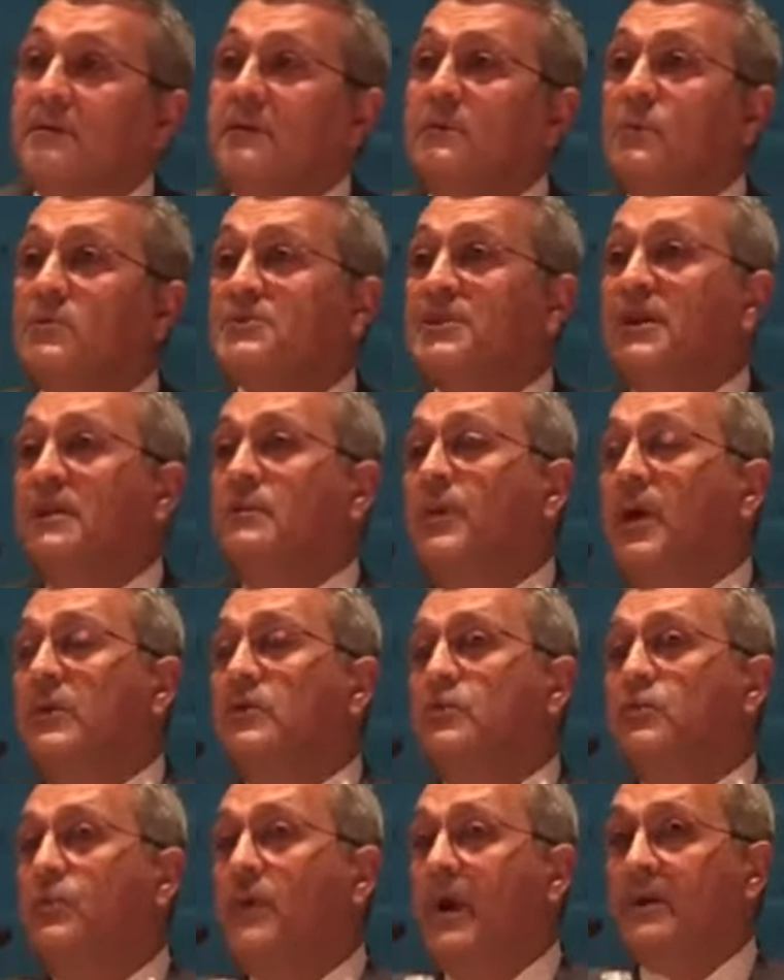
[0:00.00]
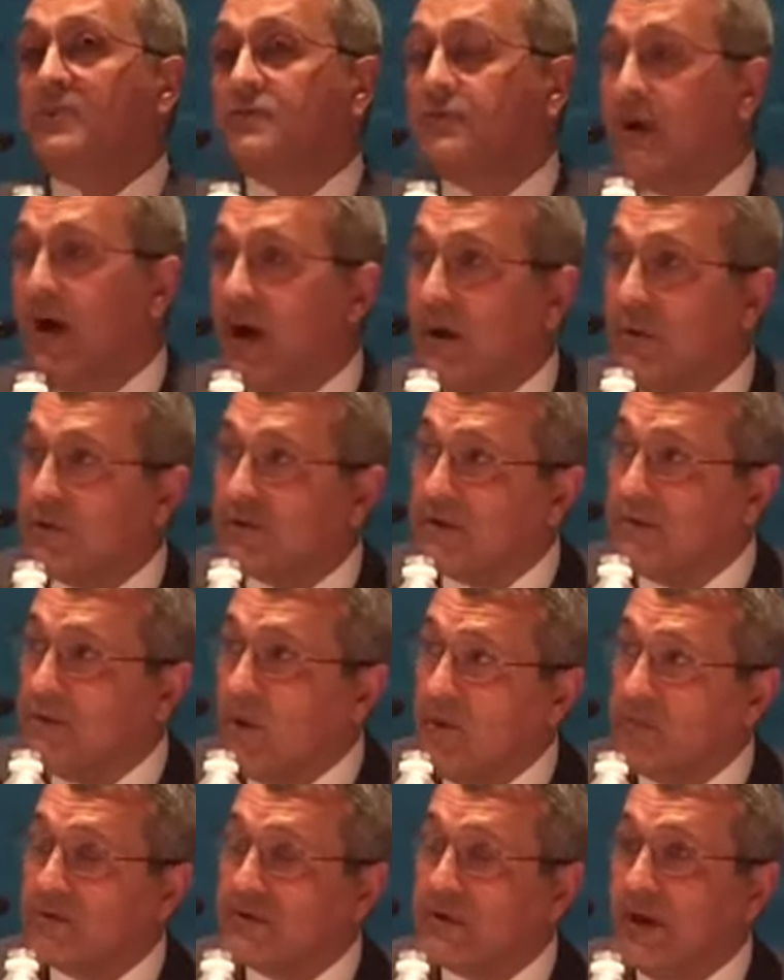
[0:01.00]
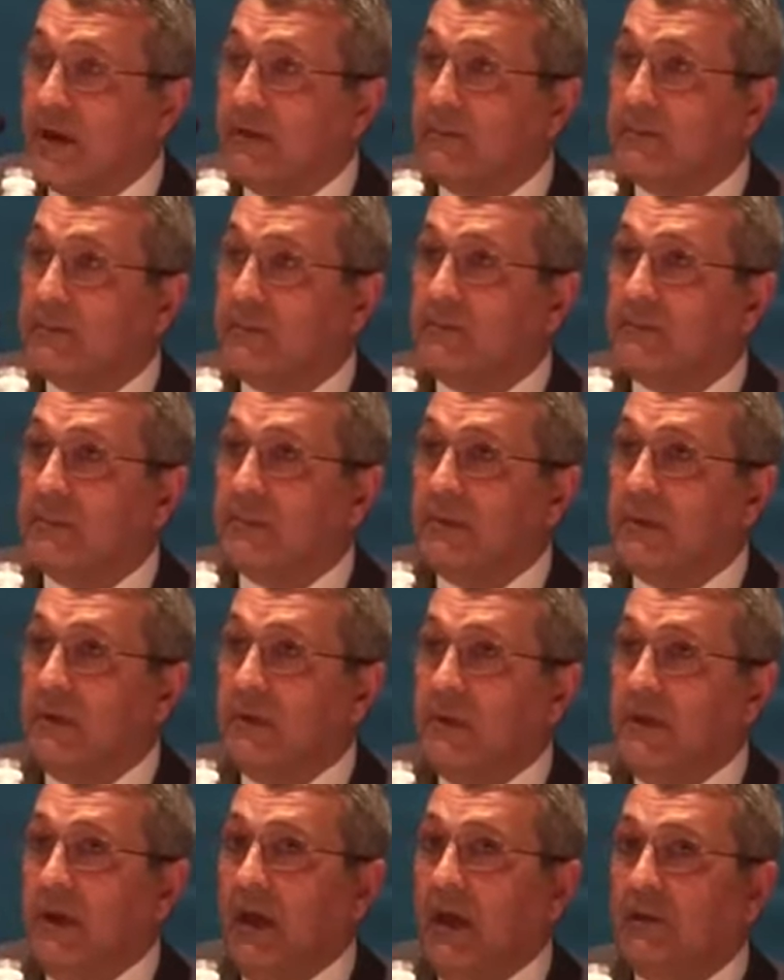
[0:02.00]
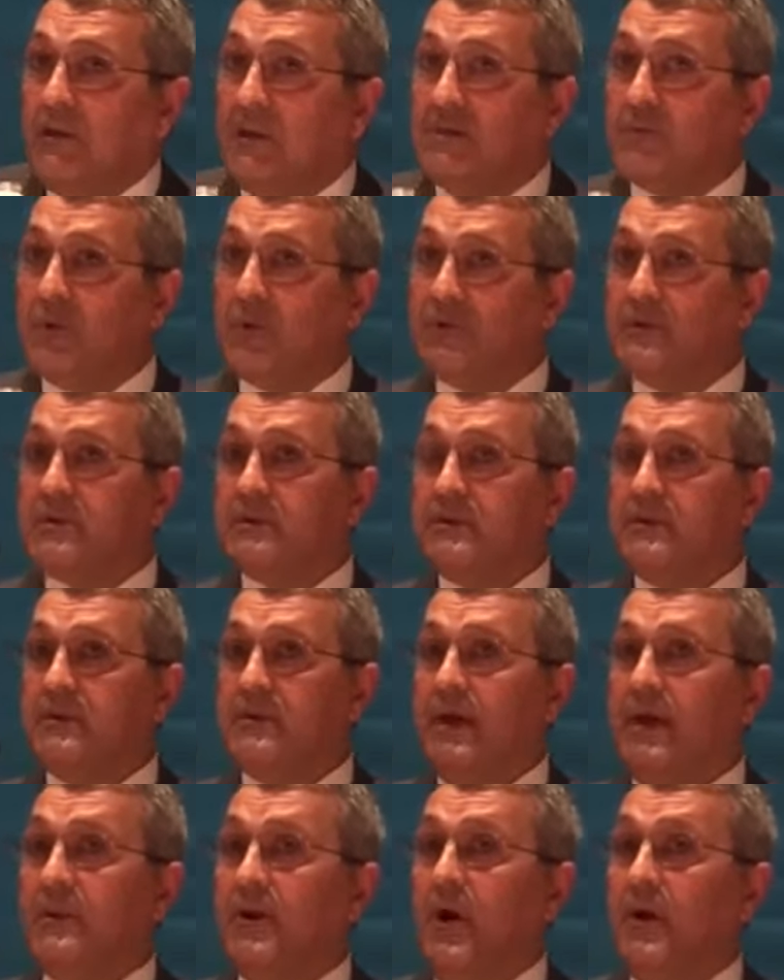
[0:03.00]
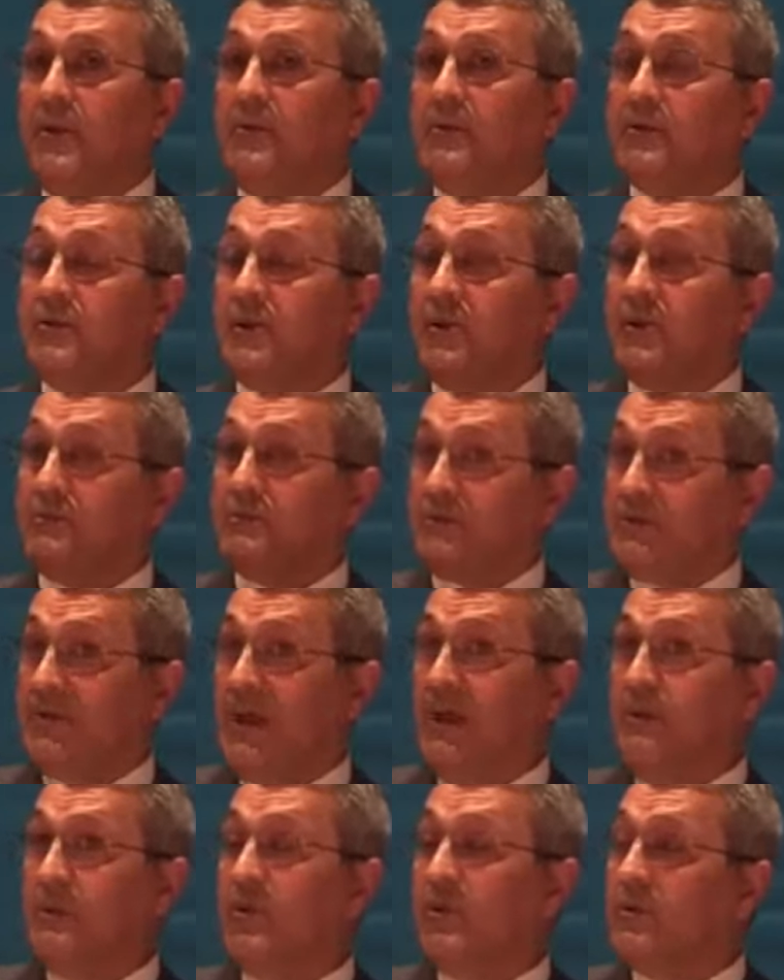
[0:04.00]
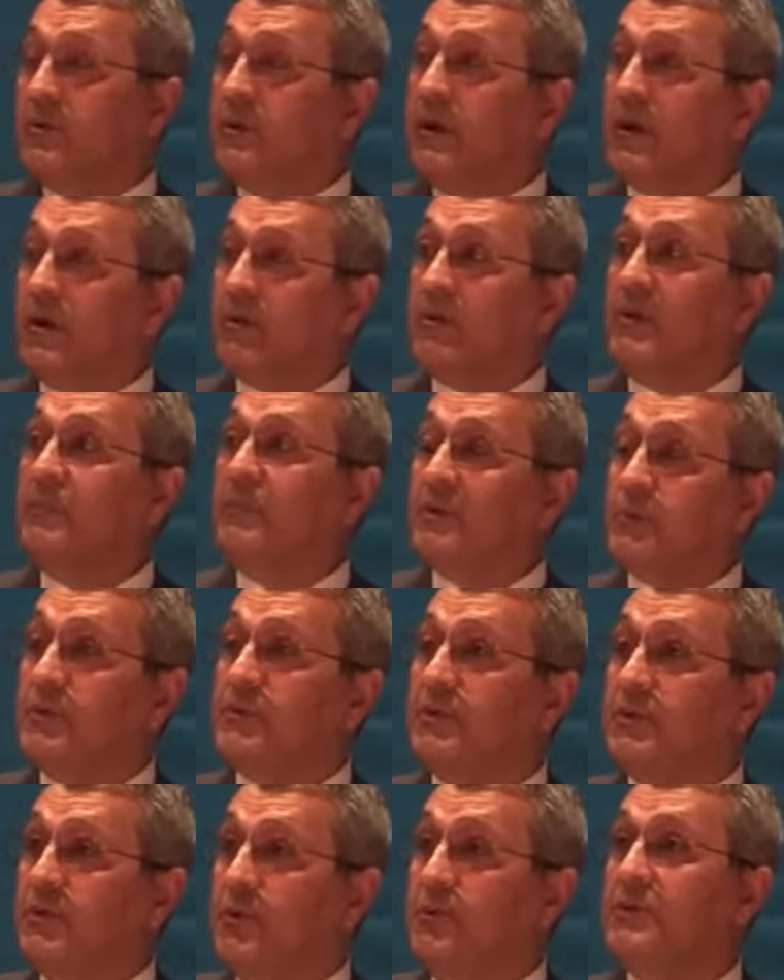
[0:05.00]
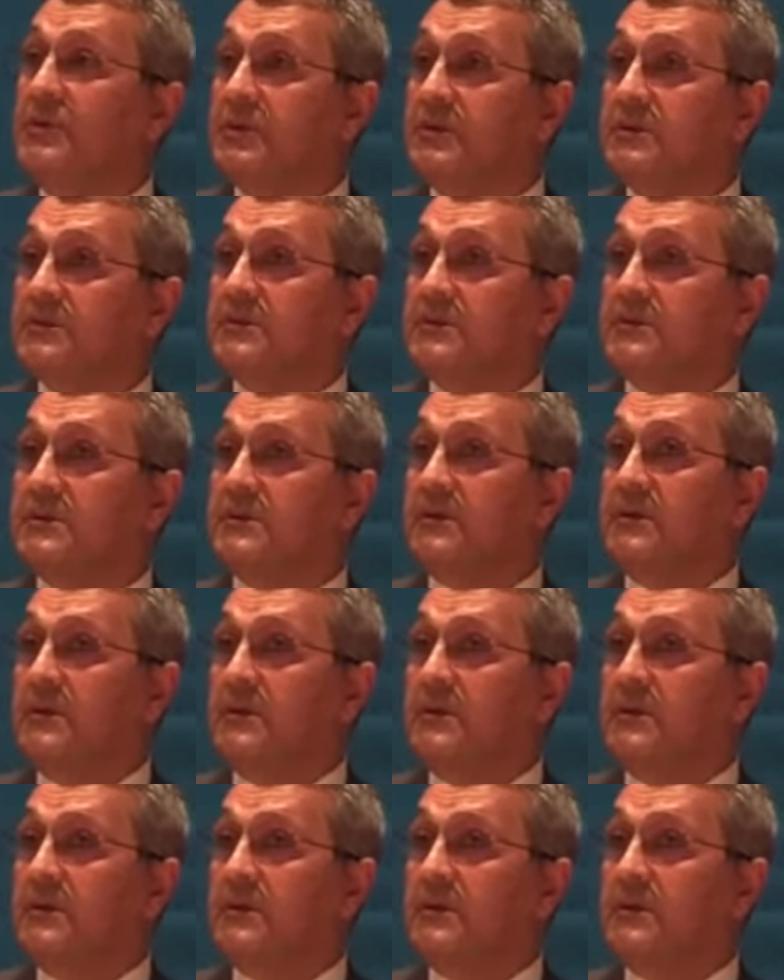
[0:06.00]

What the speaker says: was getting paid 2 extra hours of overtime, and this was an under-the-table agreement with the unions,